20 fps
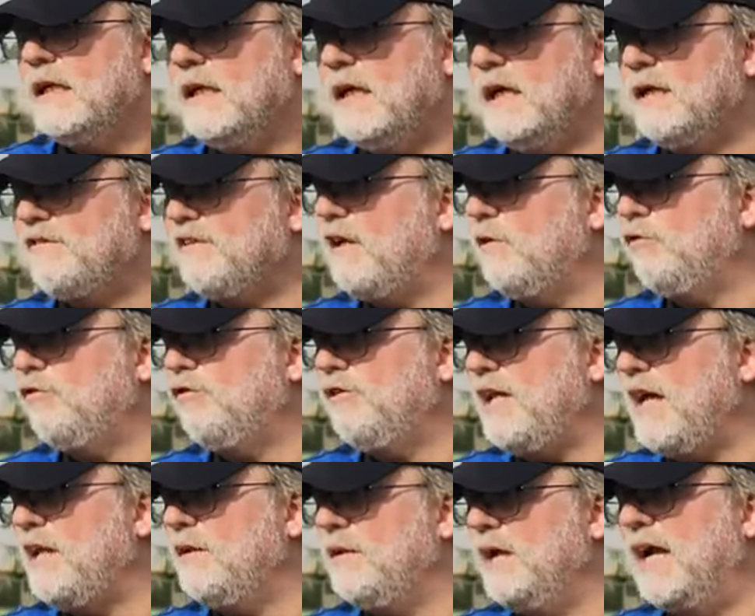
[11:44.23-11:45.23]
South
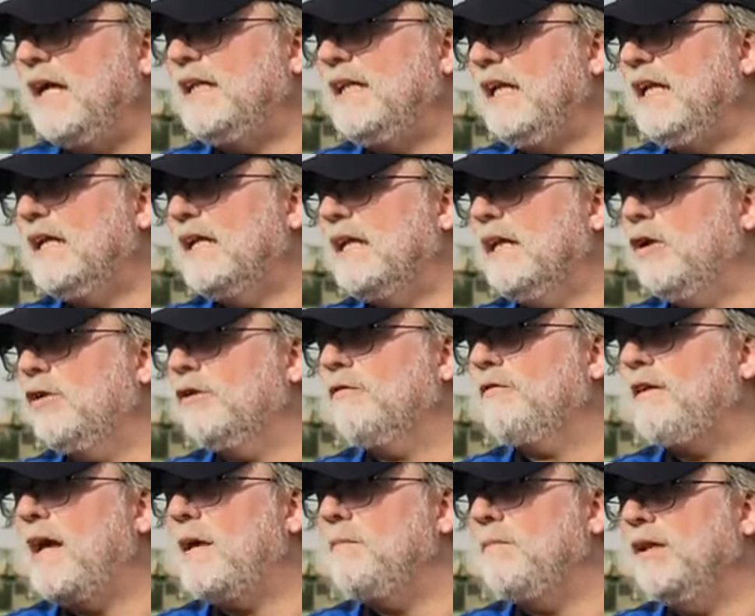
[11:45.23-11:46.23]
Sudan, I think a lot of
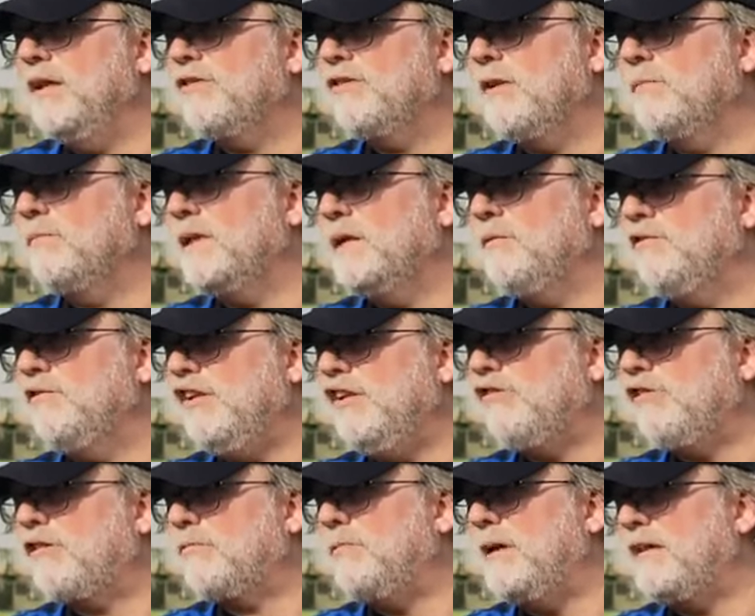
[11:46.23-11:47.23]
Gambians sometimes
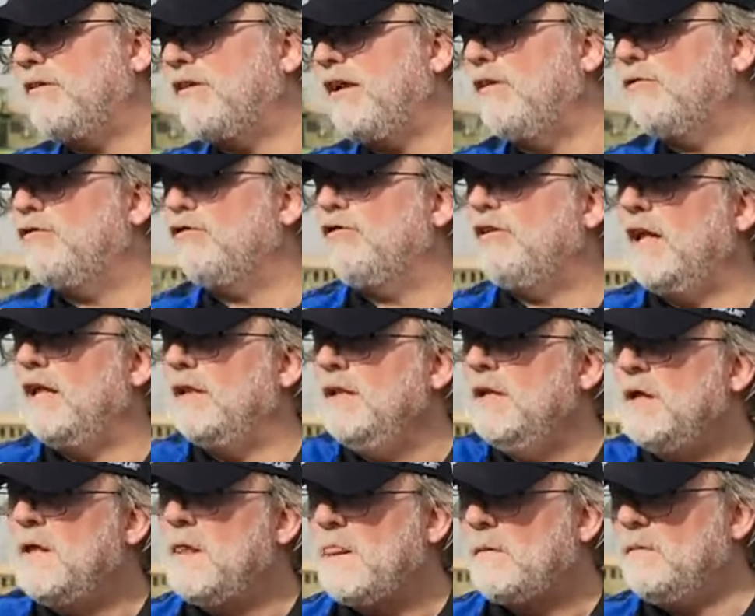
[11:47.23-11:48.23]
disrespect South Sudan,
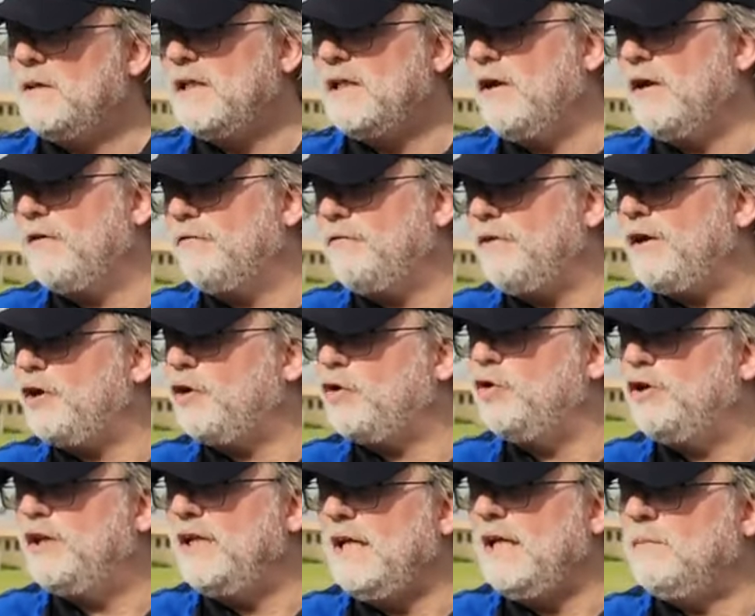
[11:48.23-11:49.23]
but they are a very
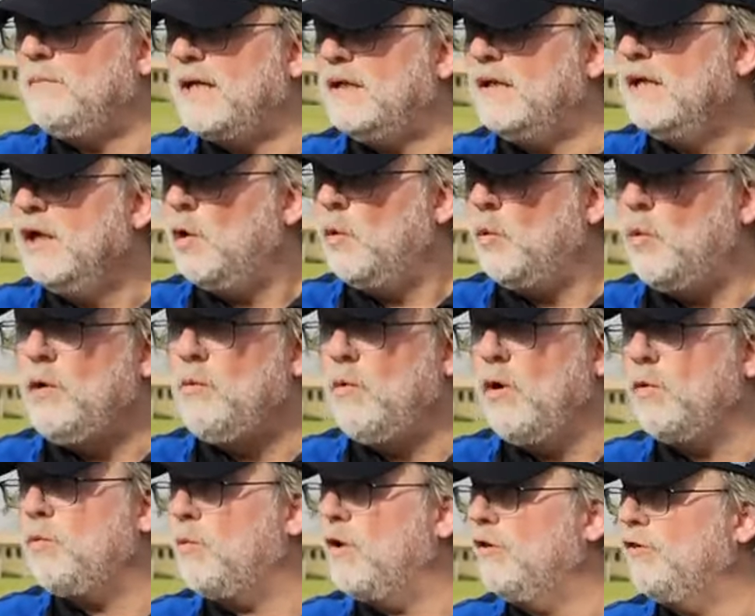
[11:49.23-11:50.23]
good team, and we
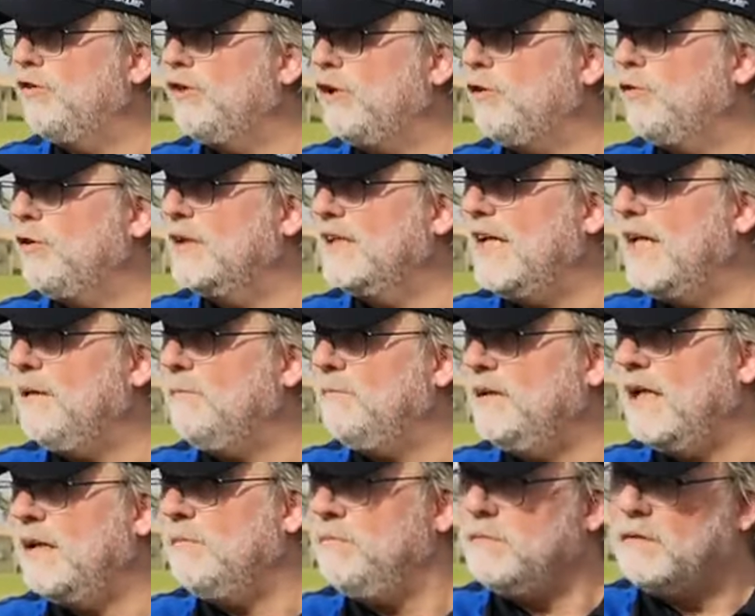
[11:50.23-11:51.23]
won 1-0
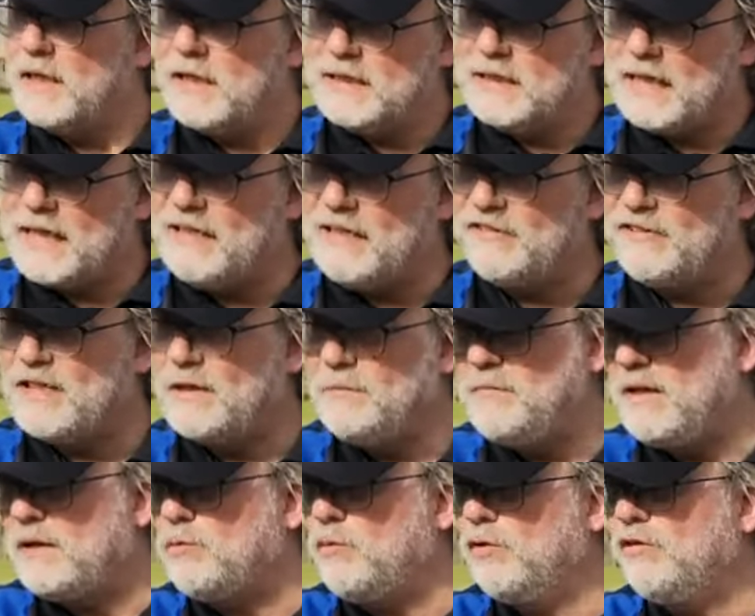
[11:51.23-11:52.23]
against
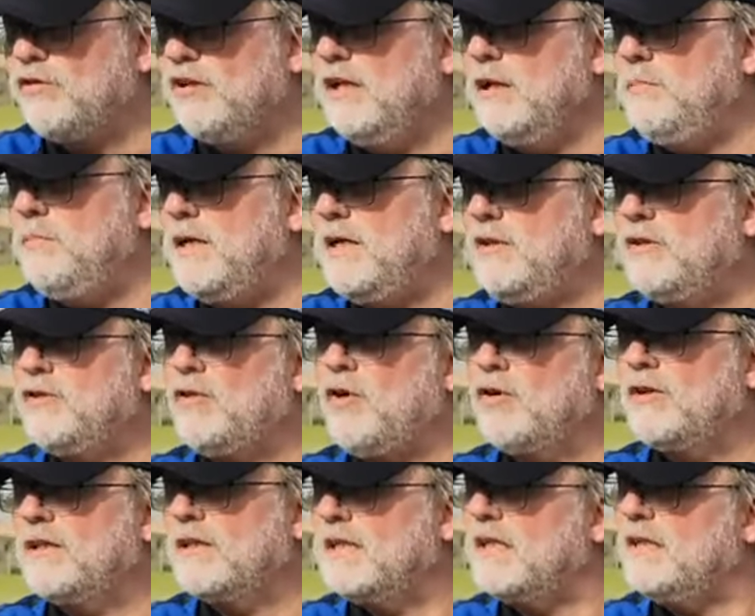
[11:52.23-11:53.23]
them. It was a little bit
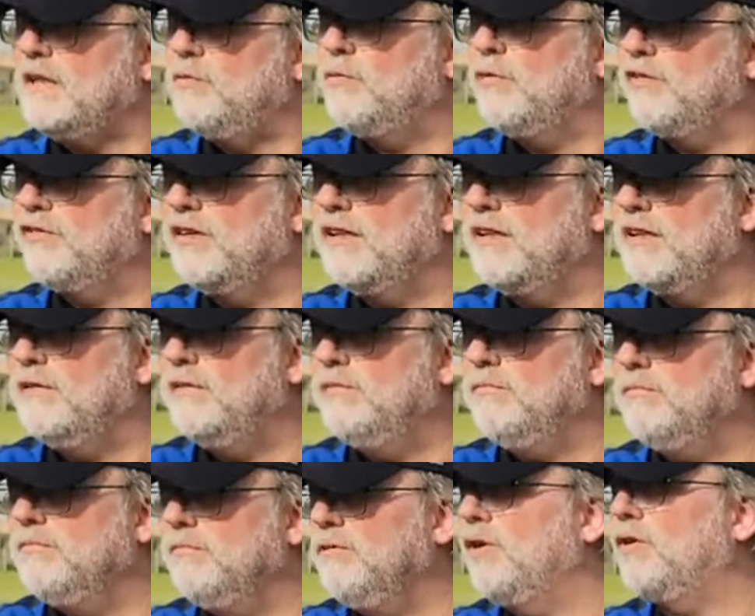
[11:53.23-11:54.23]
thought that it was
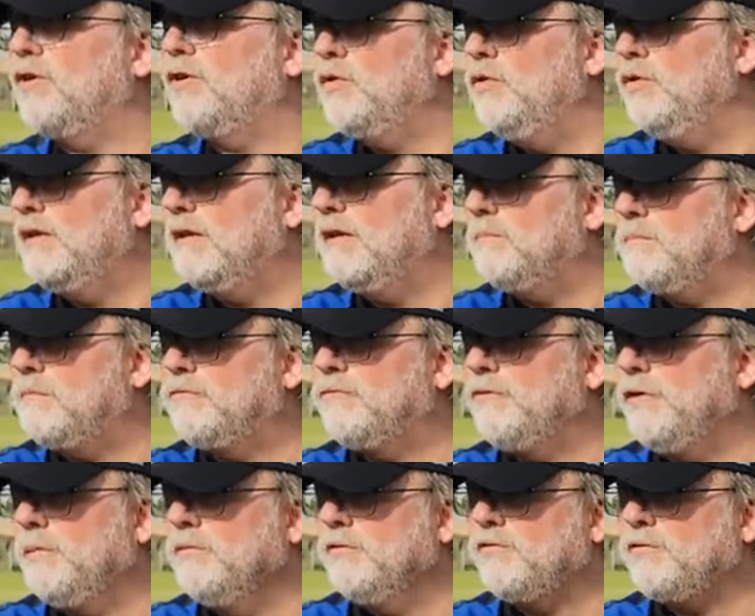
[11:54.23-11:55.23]
not a good
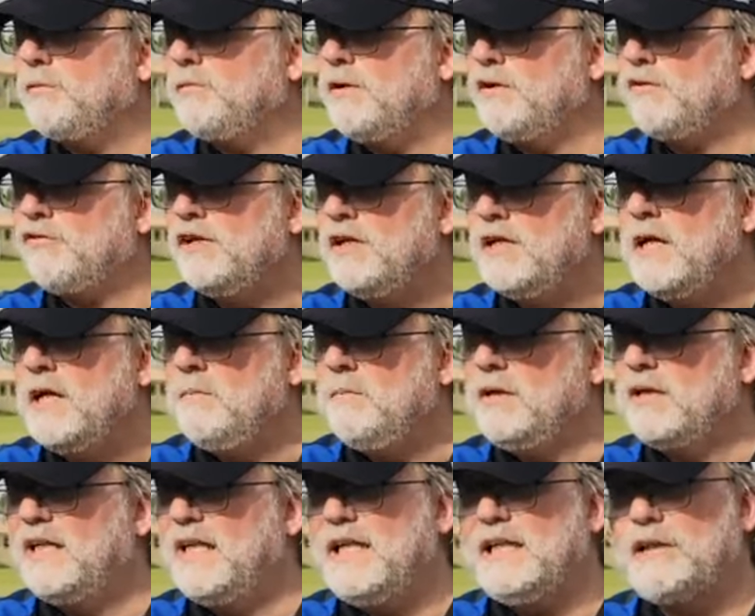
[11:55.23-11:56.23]
performance from us,
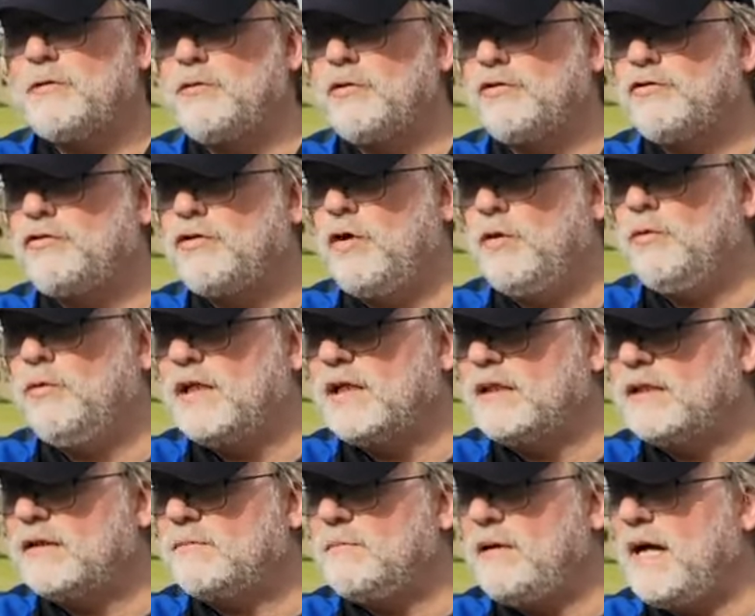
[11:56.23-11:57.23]
but later was shown
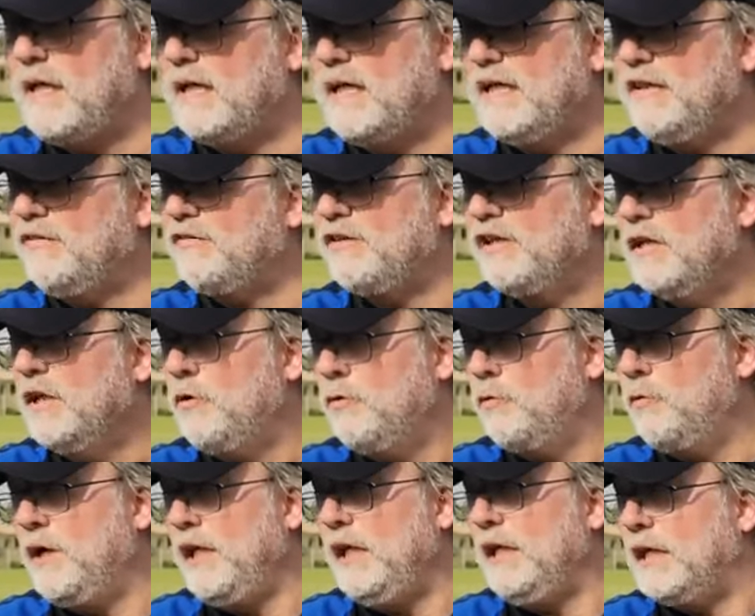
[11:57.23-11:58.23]
that Mali is
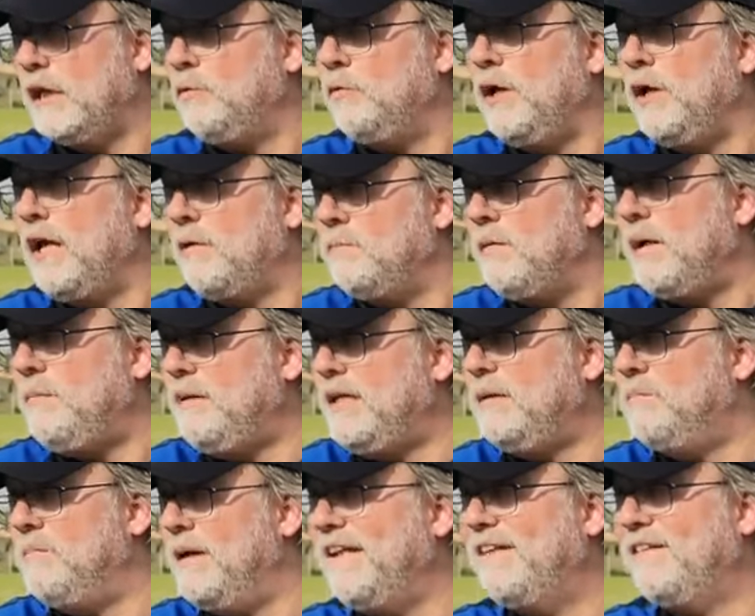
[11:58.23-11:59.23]
really, that we had maybe
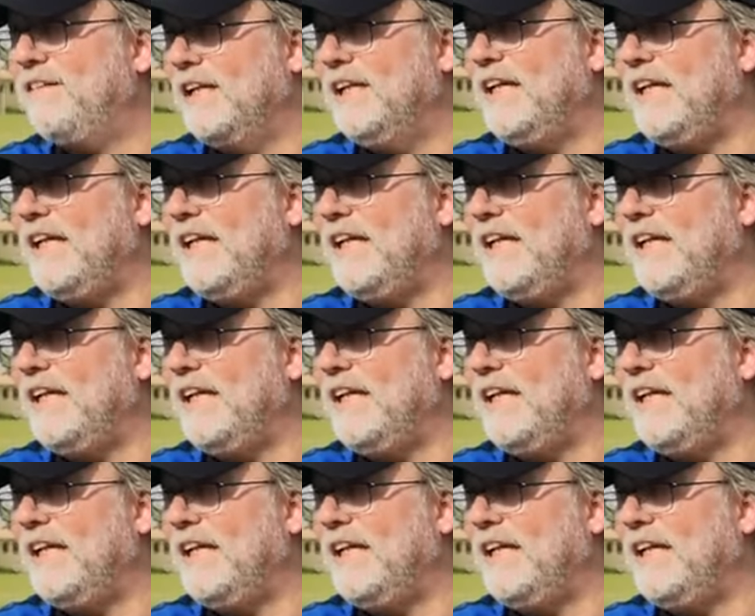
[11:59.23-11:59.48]
the best and the